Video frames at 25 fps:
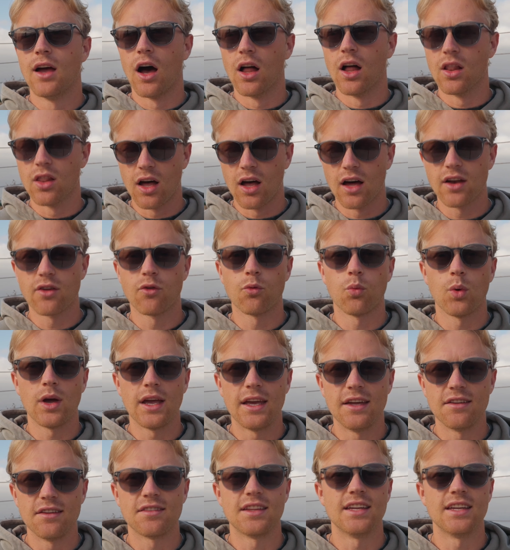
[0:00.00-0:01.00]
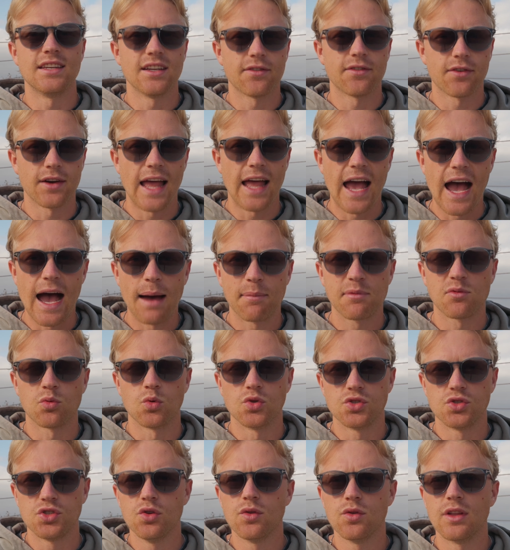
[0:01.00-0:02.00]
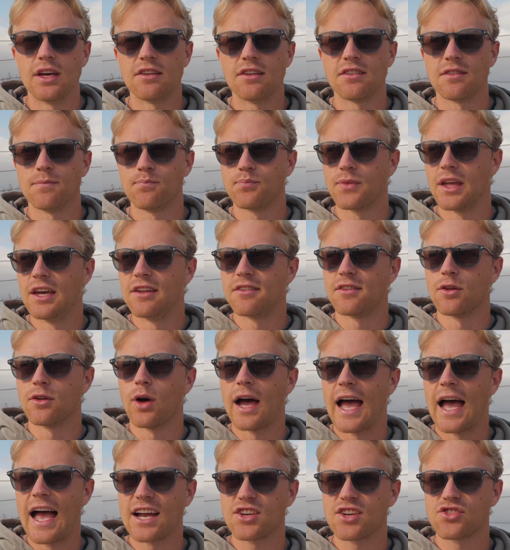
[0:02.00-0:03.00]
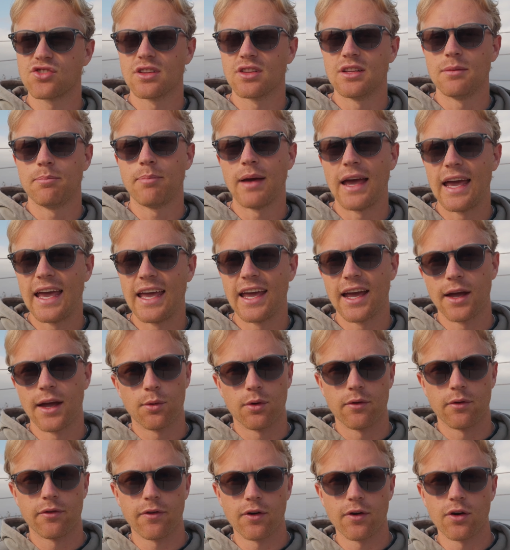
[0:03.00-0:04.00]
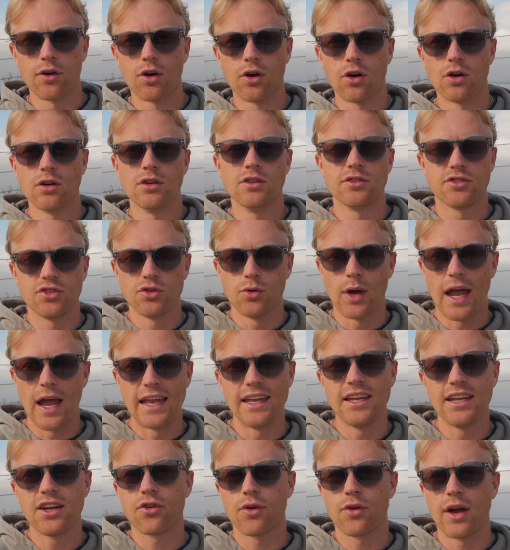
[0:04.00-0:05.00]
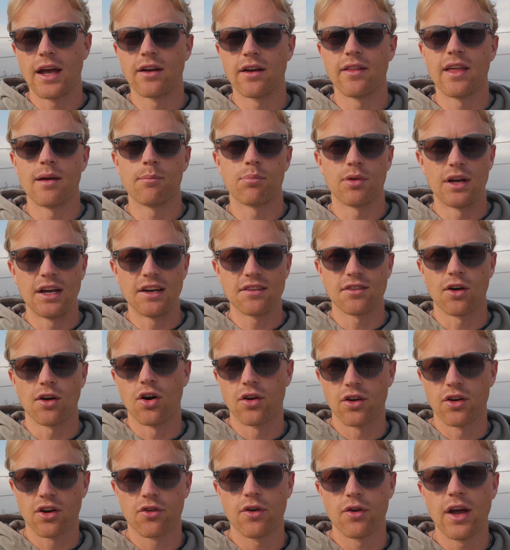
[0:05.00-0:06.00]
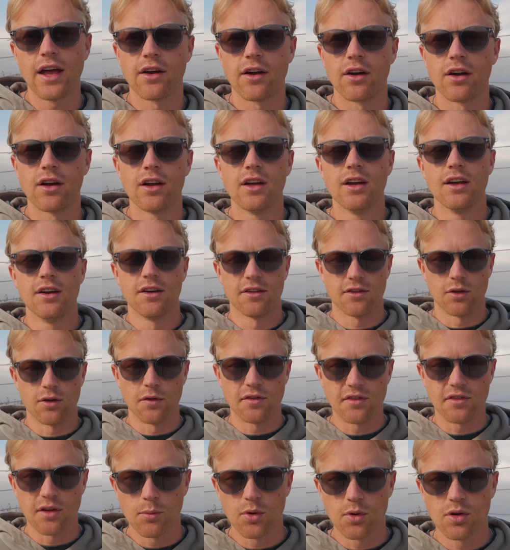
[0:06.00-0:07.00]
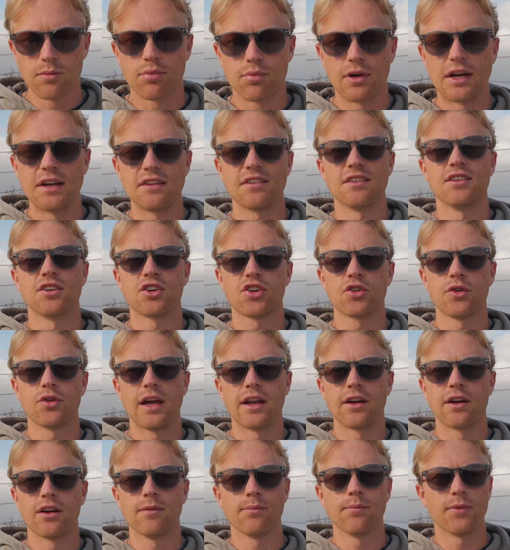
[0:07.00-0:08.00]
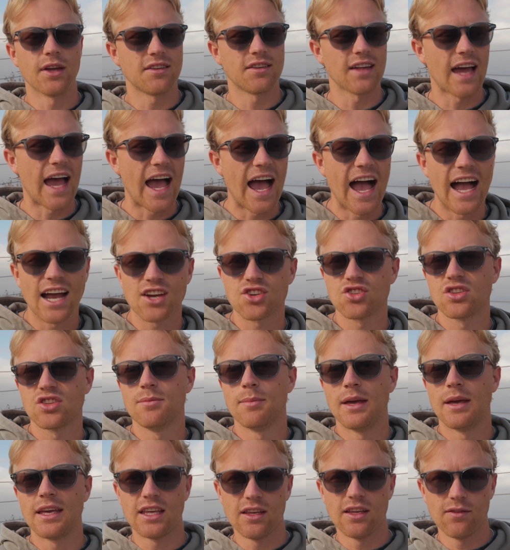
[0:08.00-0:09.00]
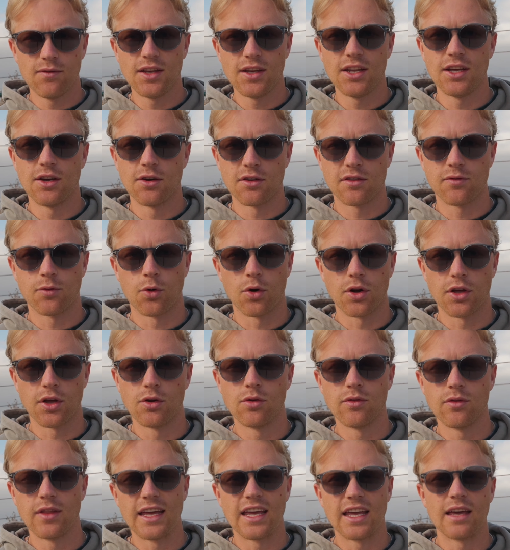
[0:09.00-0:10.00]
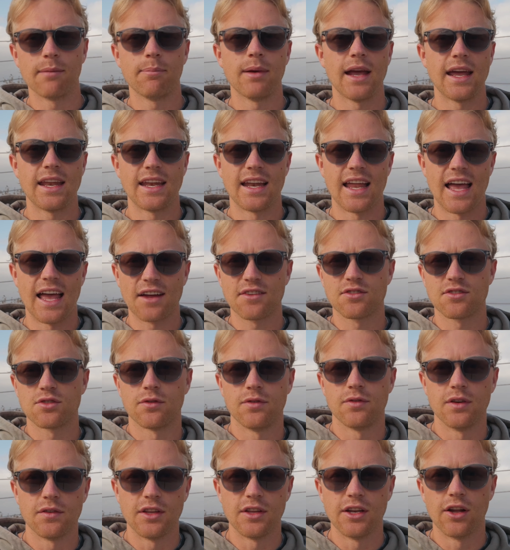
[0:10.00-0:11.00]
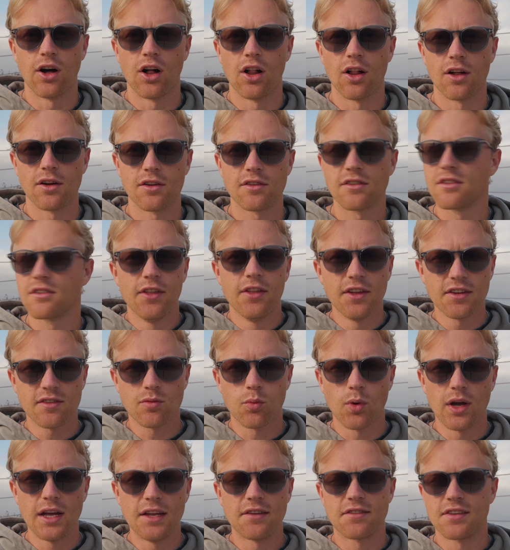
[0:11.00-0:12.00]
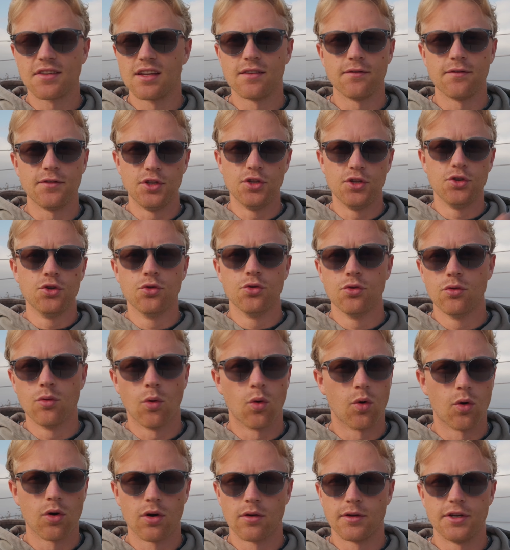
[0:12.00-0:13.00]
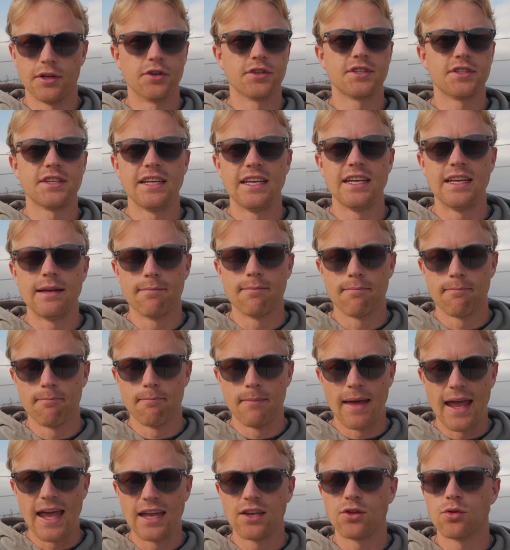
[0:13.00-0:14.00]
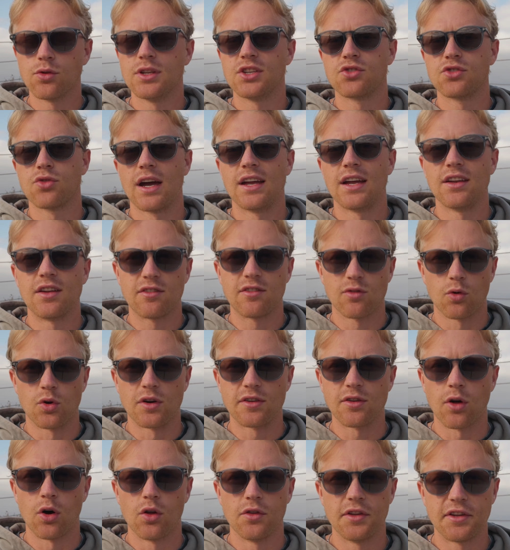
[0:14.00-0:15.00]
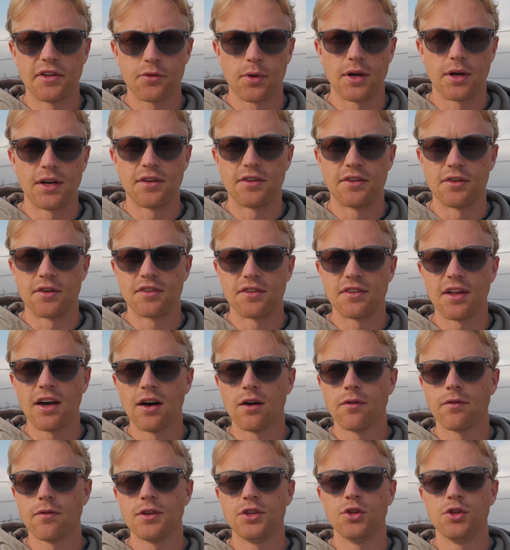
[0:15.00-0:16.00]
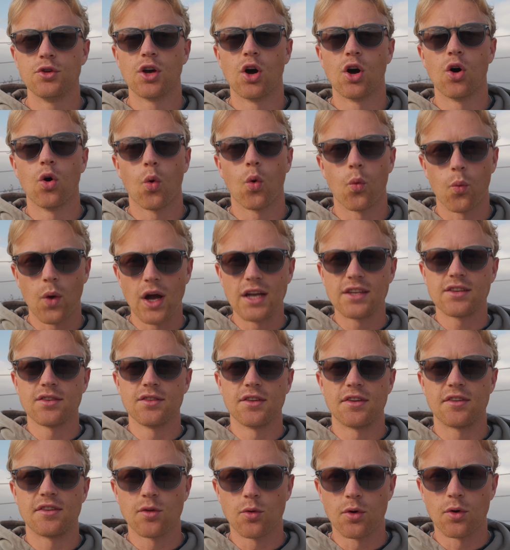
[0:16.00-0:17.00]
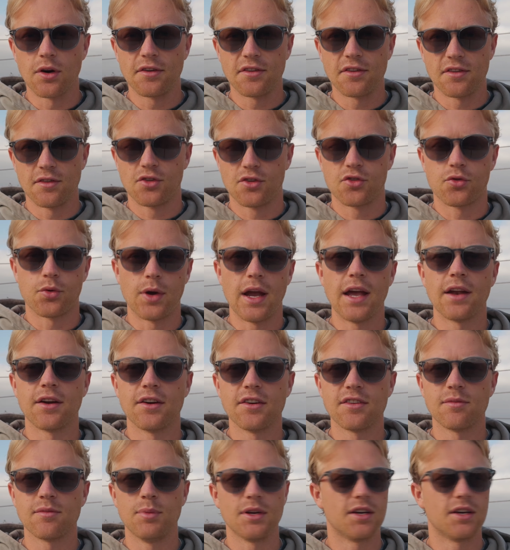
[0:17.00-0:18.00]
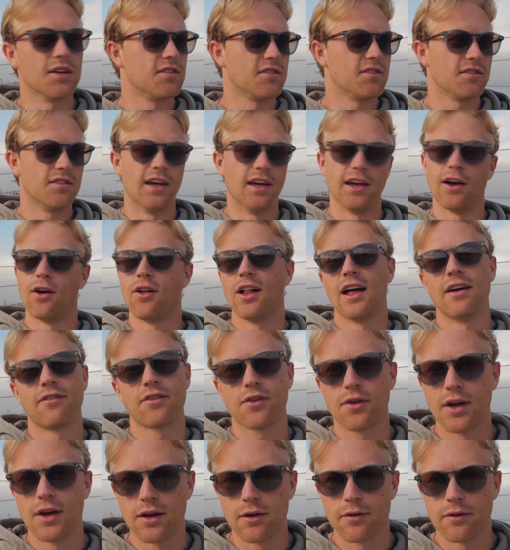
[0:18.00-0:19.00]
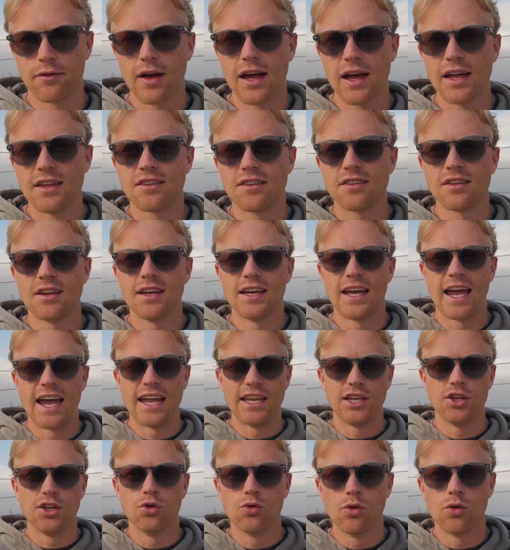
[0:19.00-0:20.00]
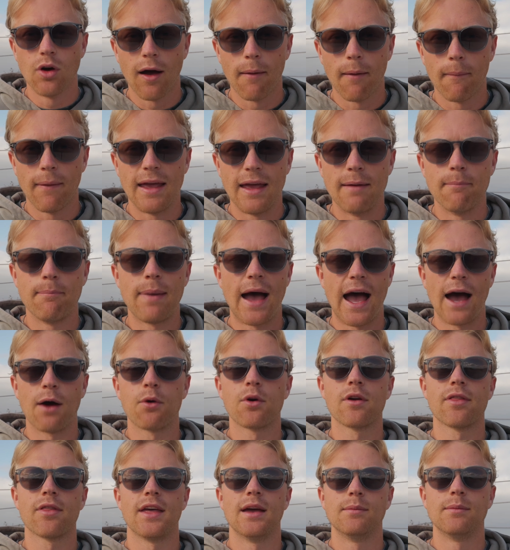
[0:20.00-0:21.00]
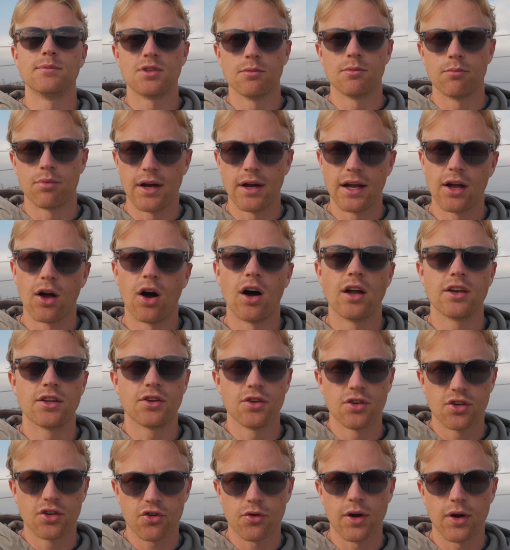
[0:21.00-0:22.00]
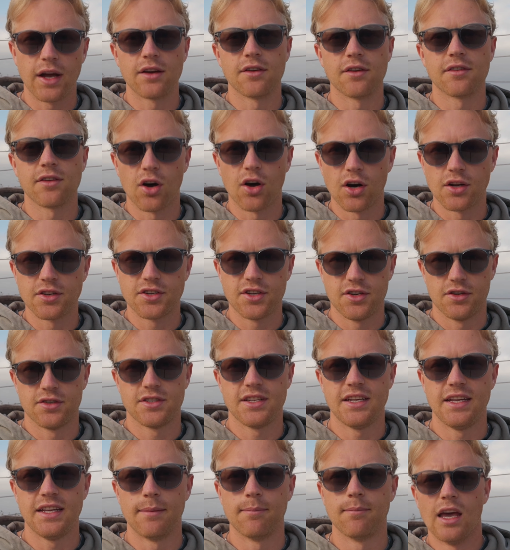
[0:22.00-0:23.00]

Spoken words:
A lot of ways that different apps will do this is they'll actually pay a referral to any creator that brings on a creator. So if someone brings in a creator that's actually making videos for you, they get paid an extra $50. This way, instead of you or your team manually trying to source all these creators yourself, you go right to the source creators because they all have creator friends, and you empower them to bring on good creators onto your team.